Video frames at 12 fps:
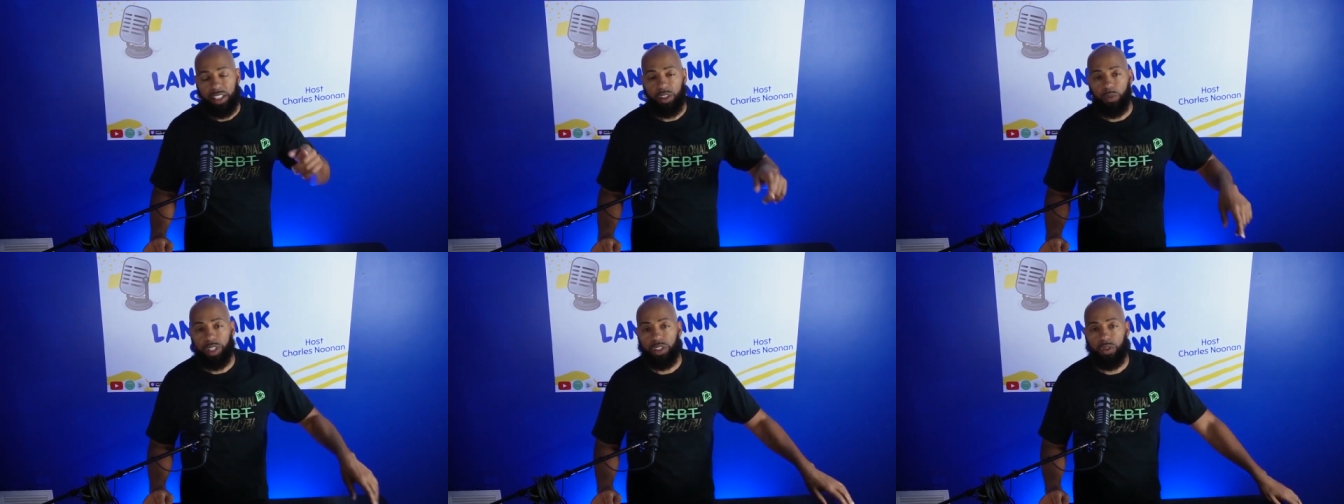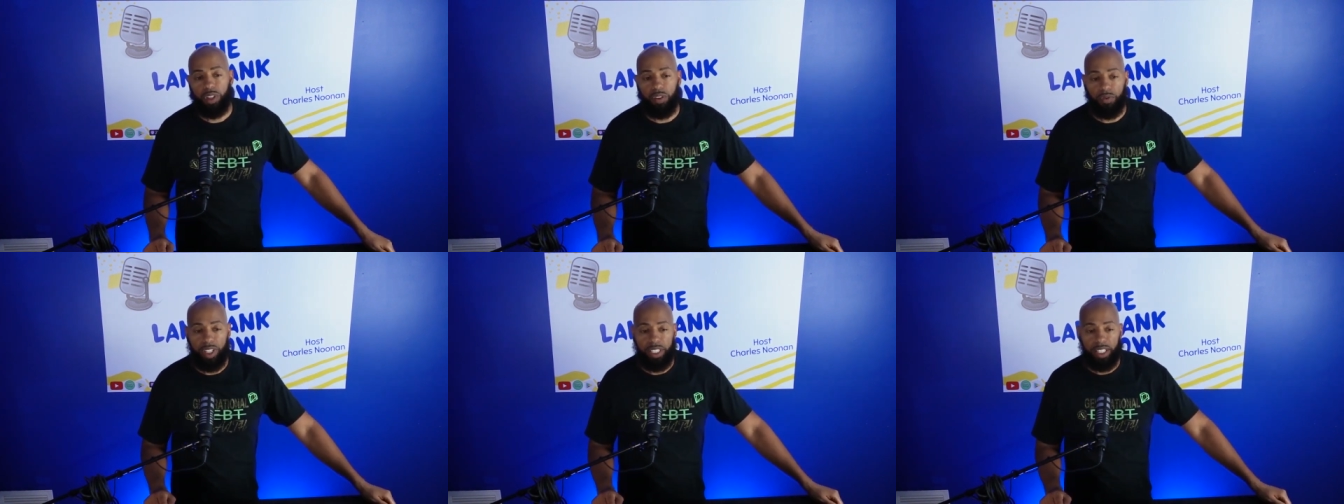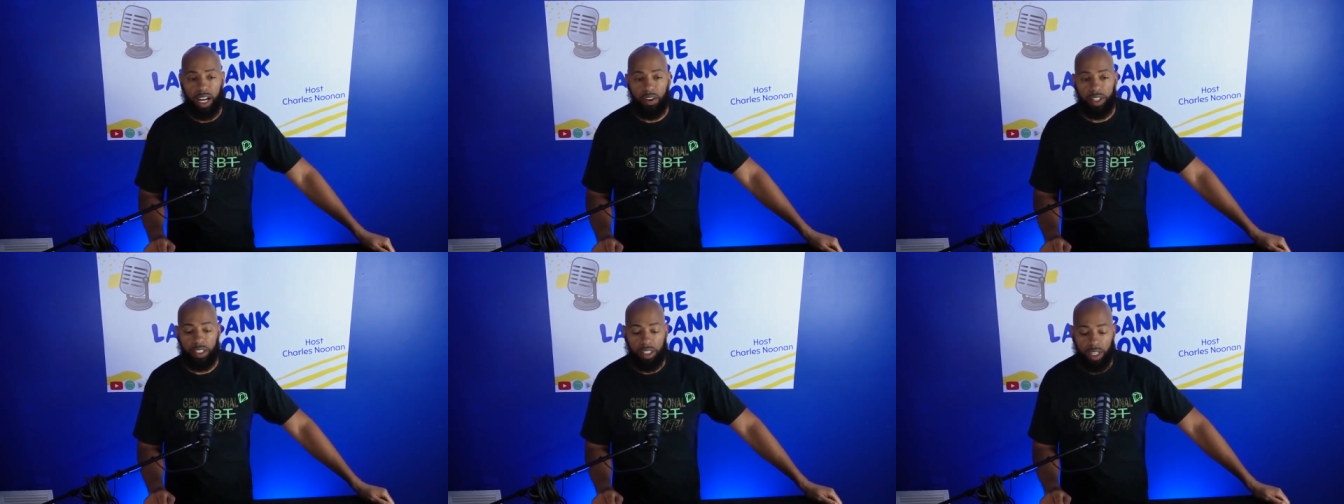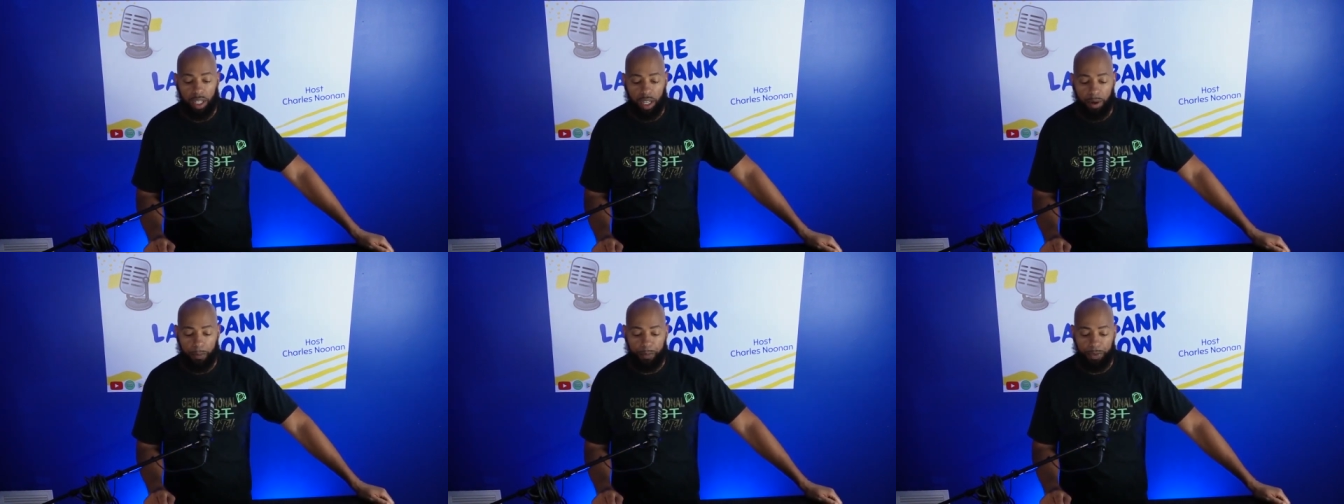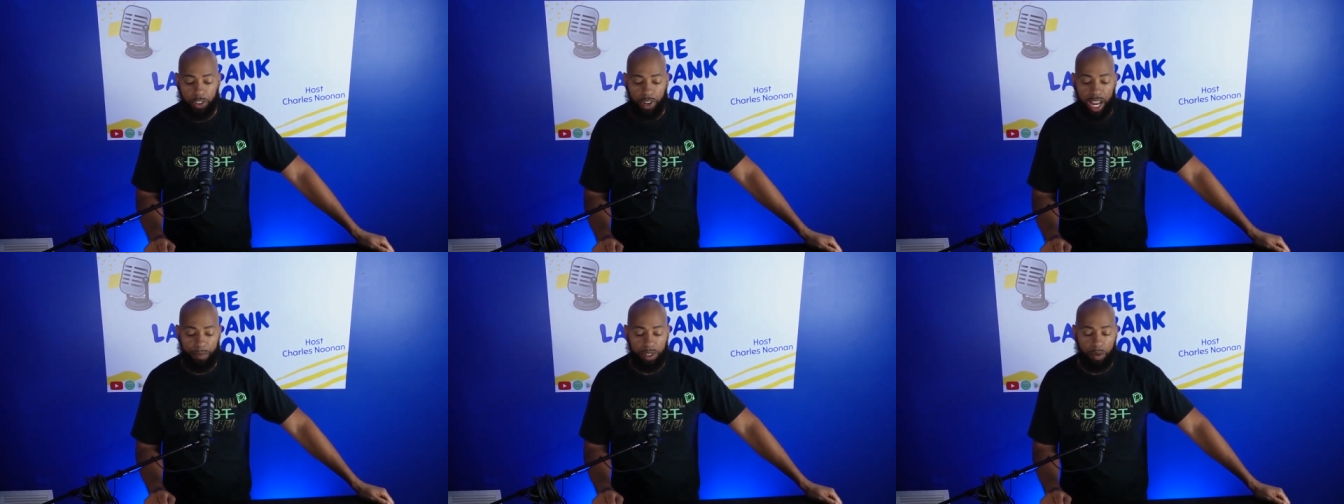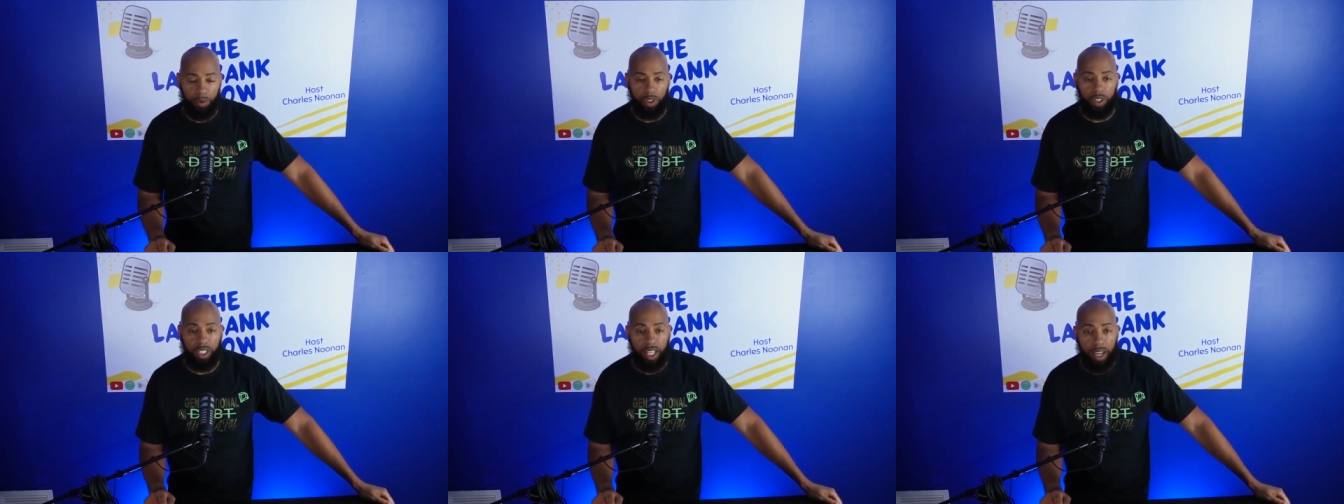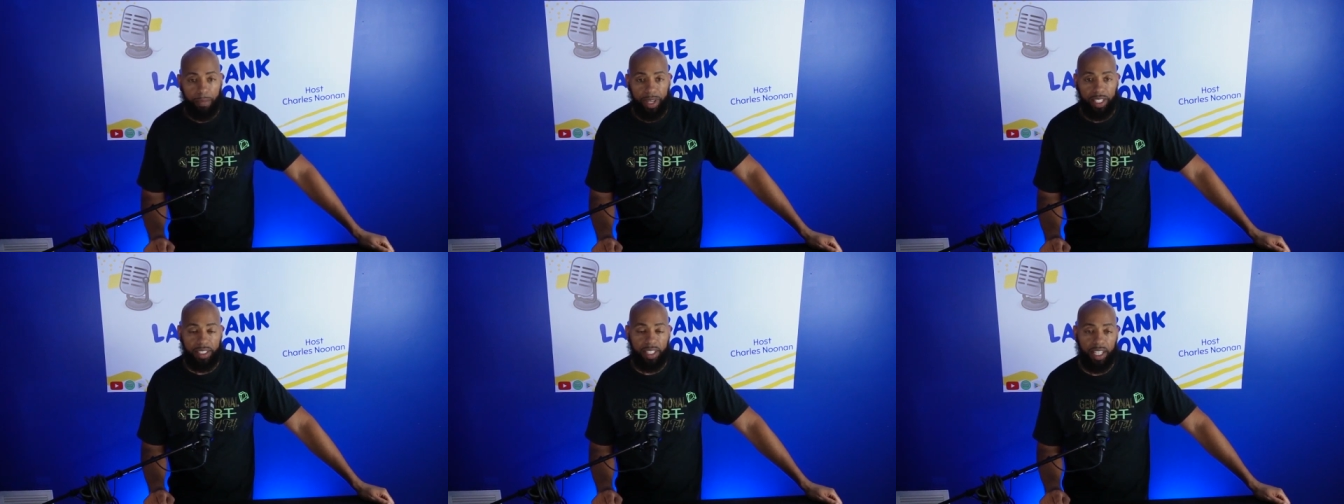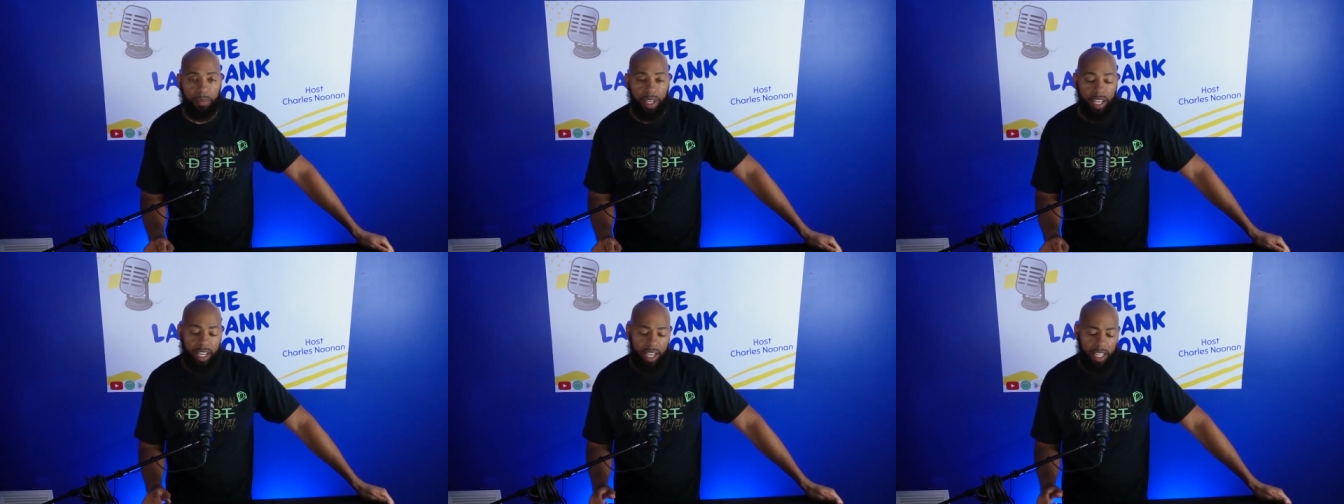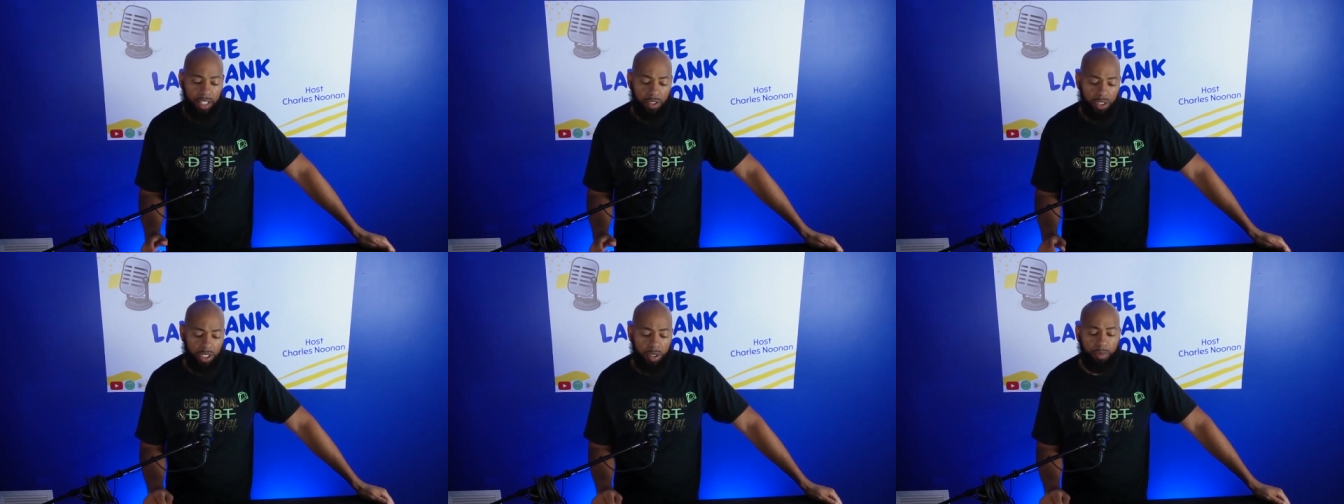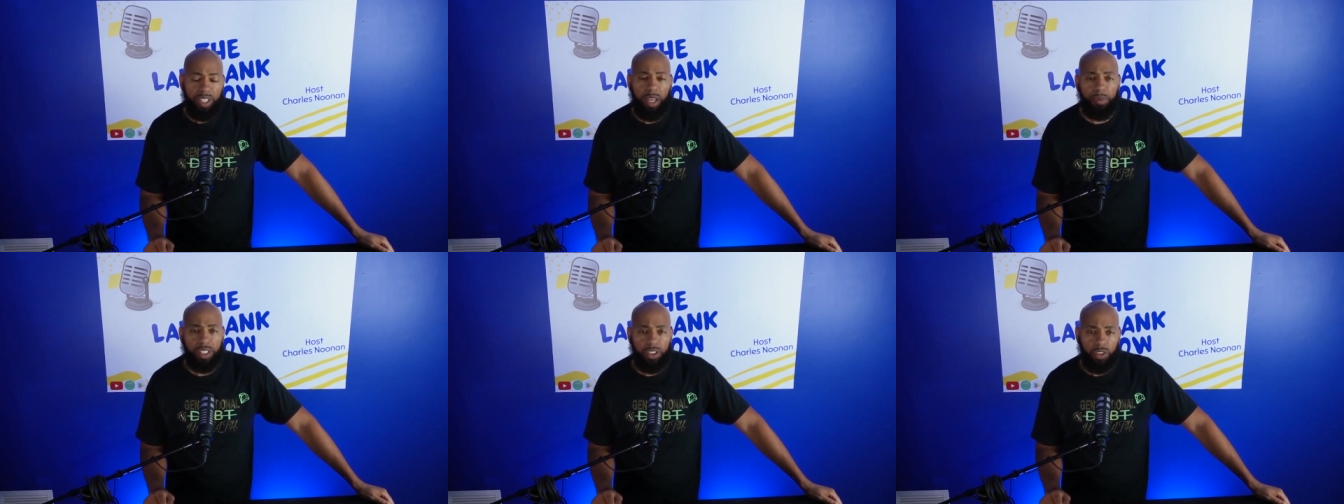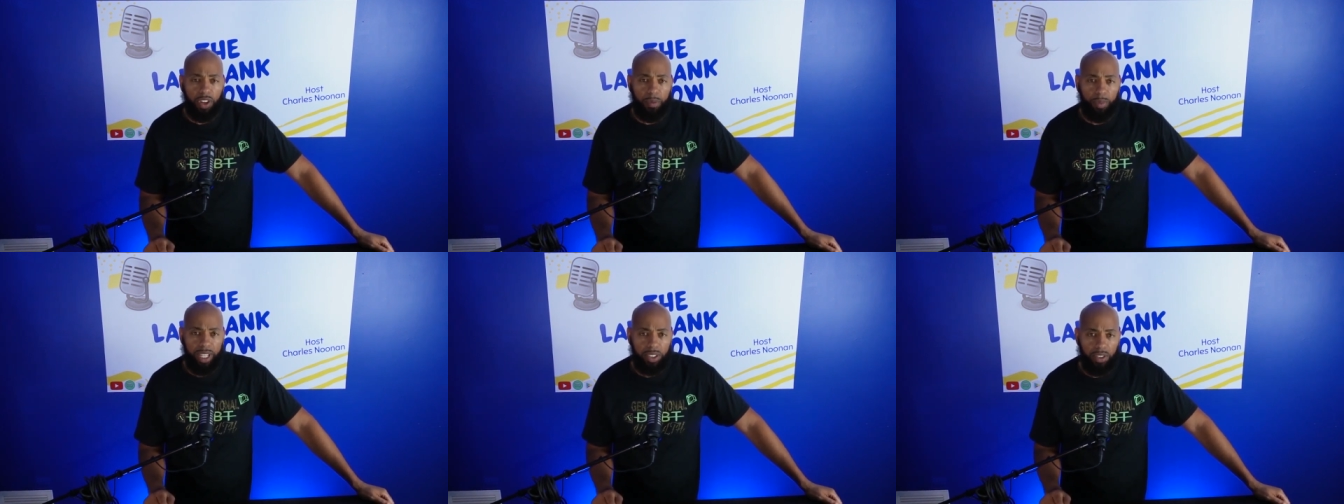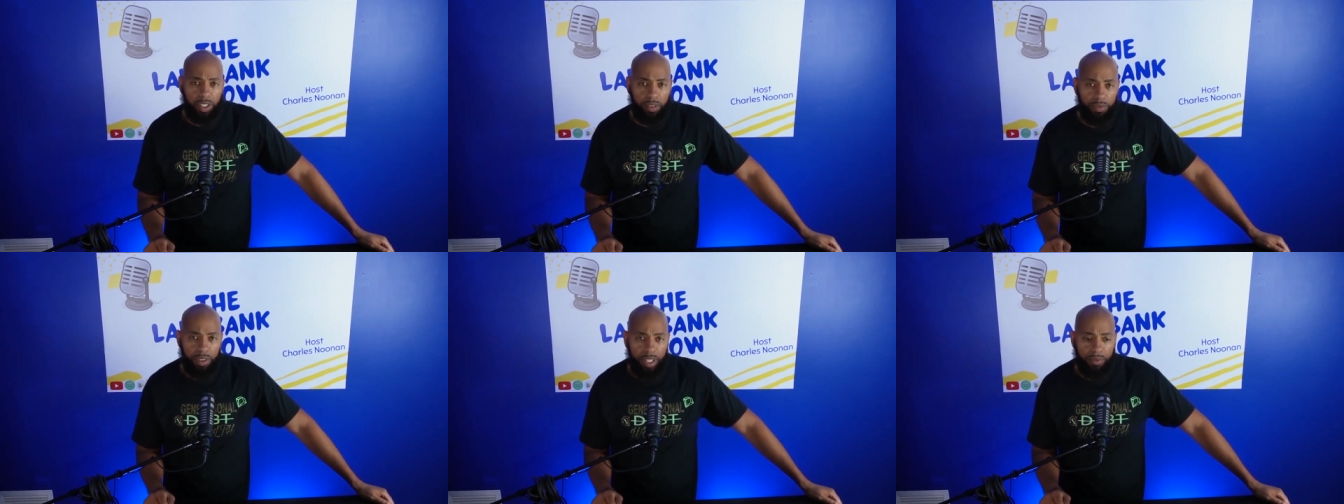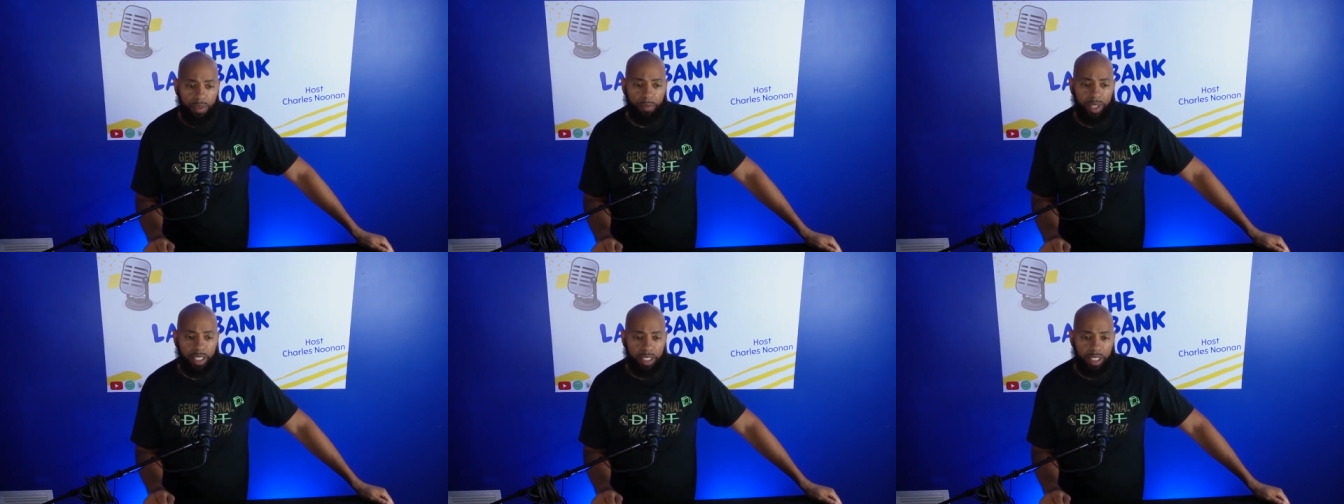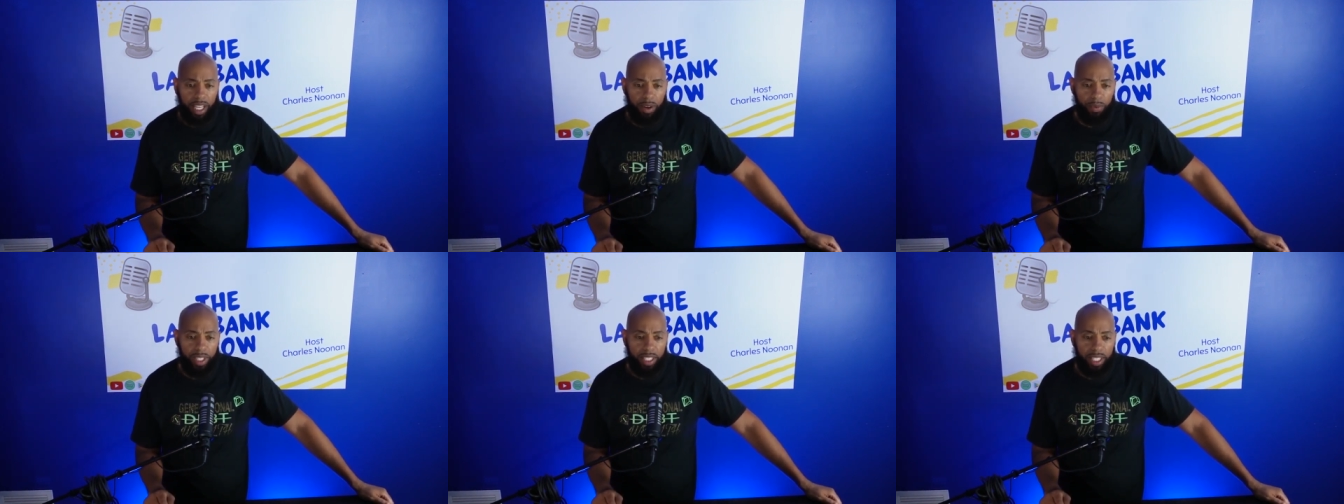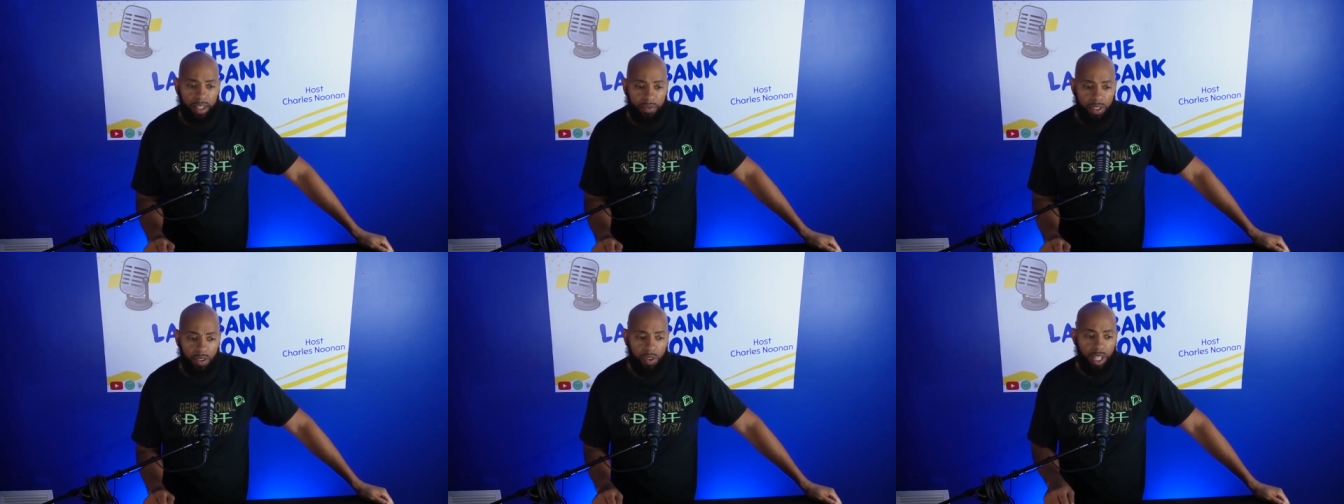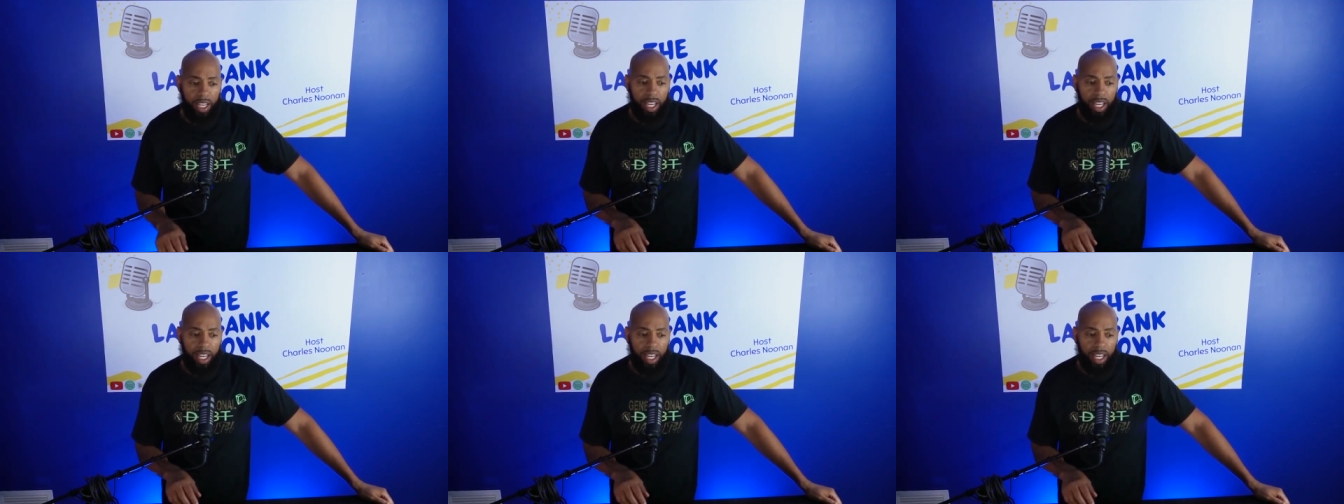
to which you can reach out and um, grab someone on the land bank team, and you should be able to join based on the free information that we give you